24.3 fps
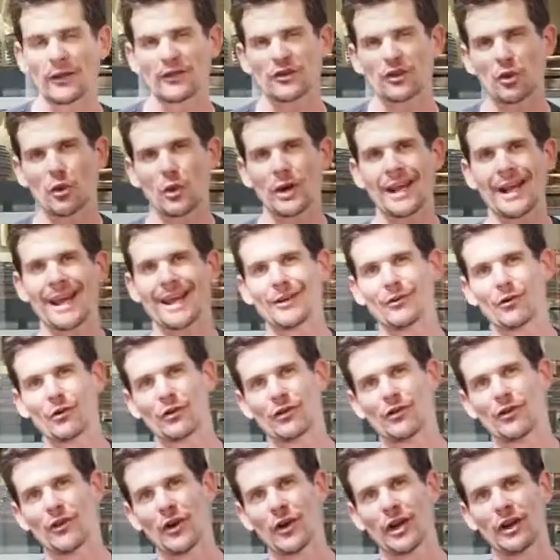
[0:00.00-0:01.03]
a 28 or a
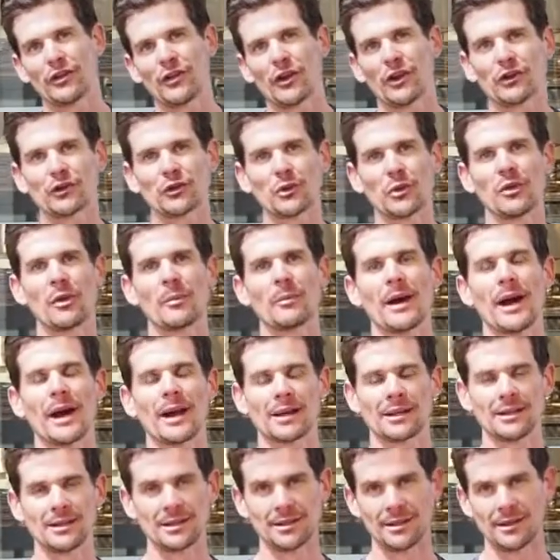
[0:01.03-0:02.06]
30-32 in the
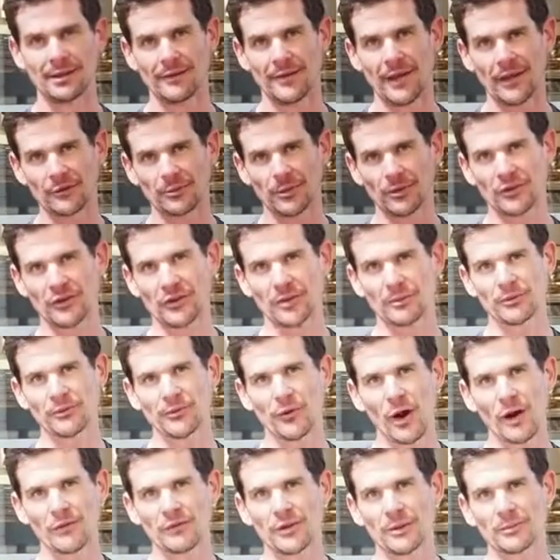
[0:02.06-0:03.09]
back. That's my tips,
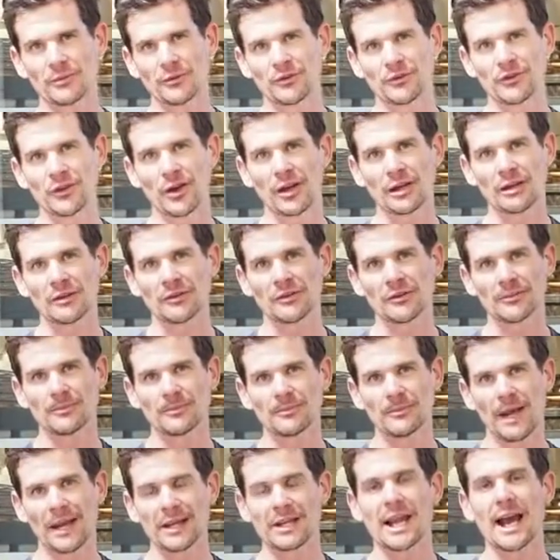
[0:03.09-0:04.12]
five tips for cyclists.
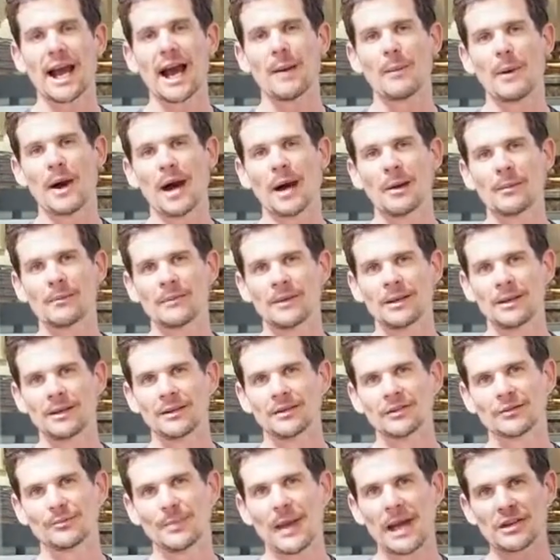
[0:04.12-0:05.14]
And carb up.
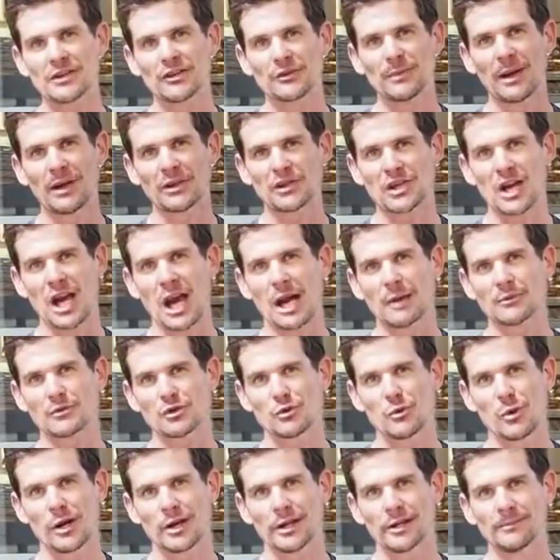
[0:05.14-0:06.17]
Smash as much carbs
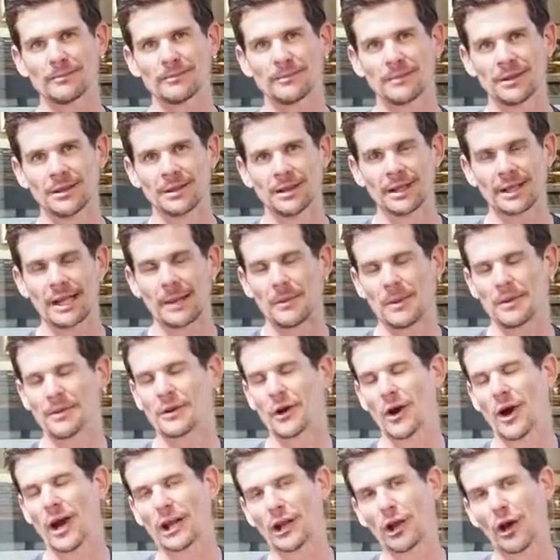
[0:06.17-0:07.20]
you want in. Keep your
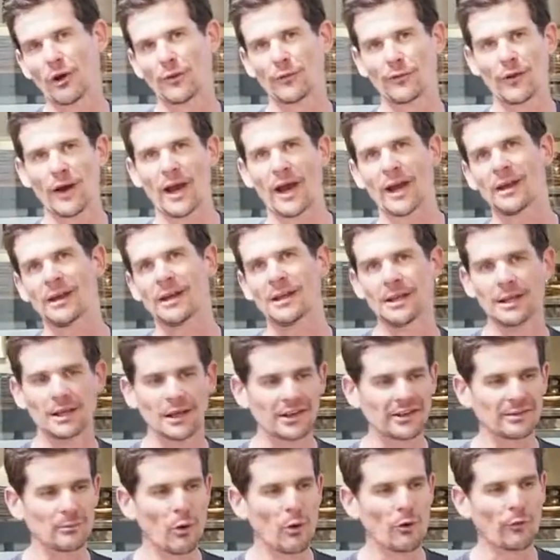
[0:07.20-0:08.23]
diet low fat,
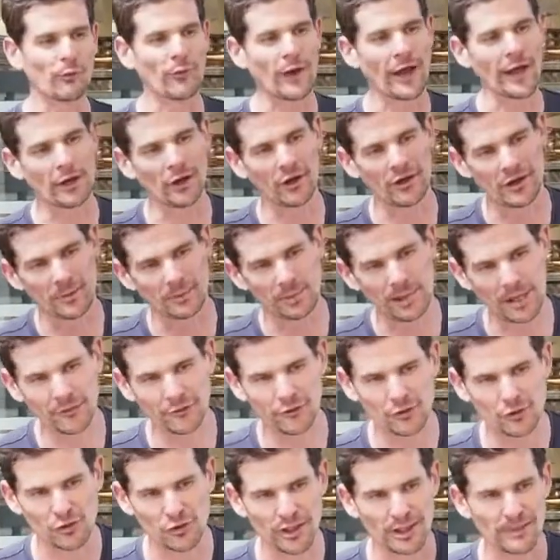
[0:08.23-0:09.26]
because the more fat you got in your
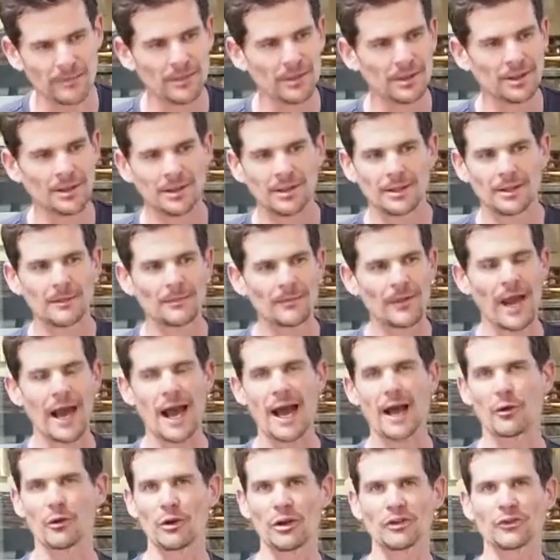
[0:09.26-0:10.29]
bloodstream, the
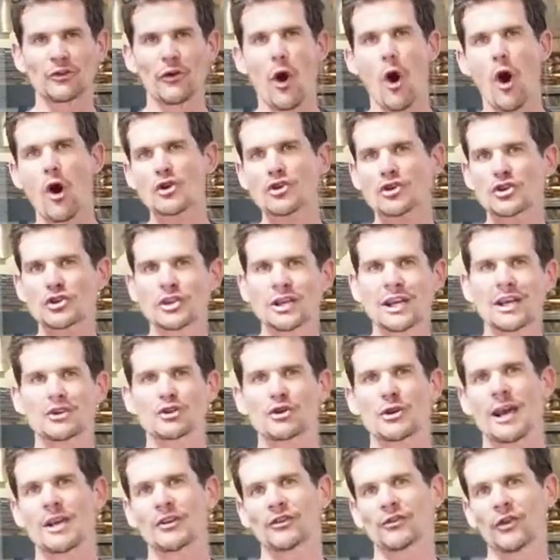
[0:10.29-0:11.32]
harder it is for oxygen to get
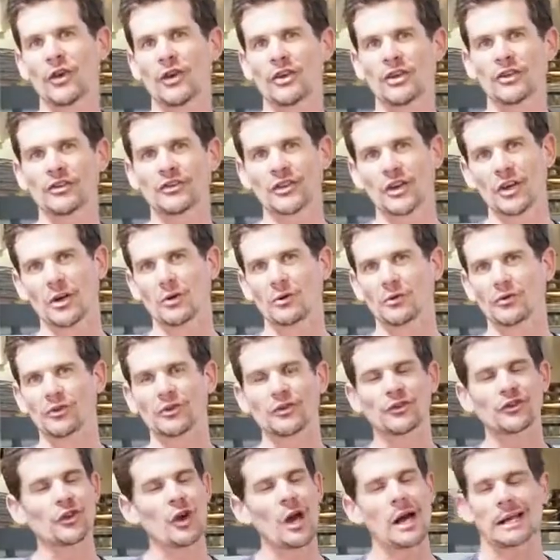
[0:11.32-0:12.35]
transferred to your cells.
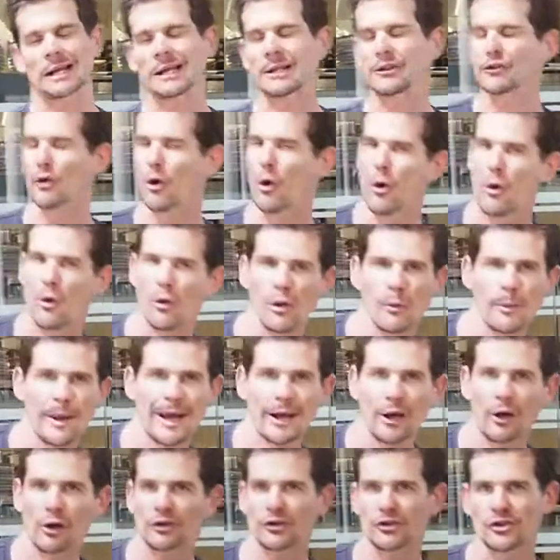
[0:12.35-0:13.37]
And cycling's all
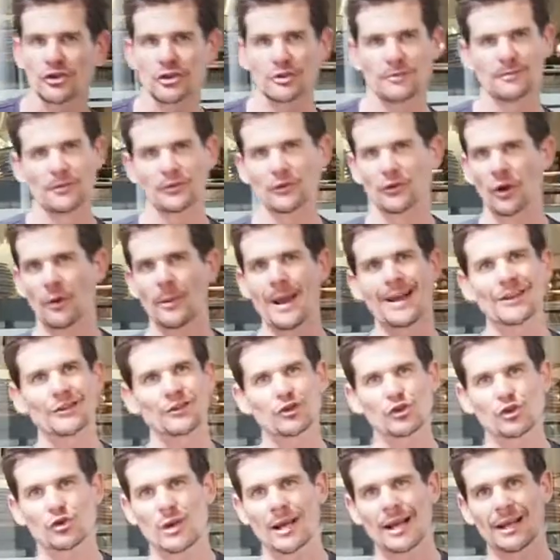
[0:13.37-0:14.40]
about oxygen. It's not about
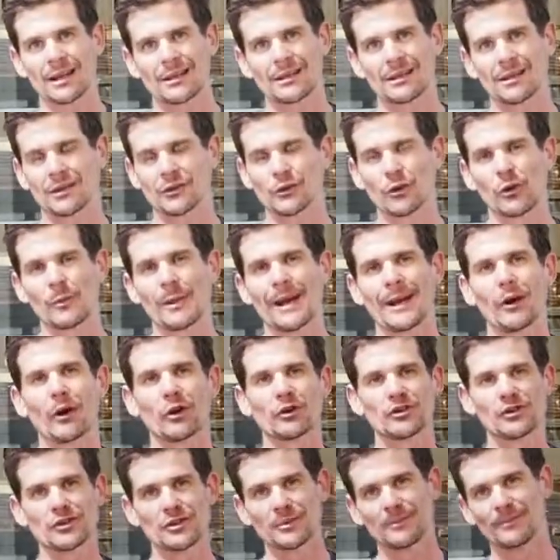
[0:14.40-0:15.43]
strength, it's all about
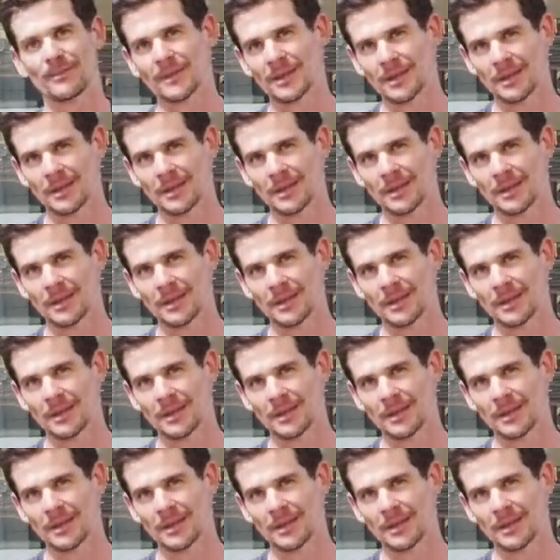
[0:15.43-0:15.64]
oxygen.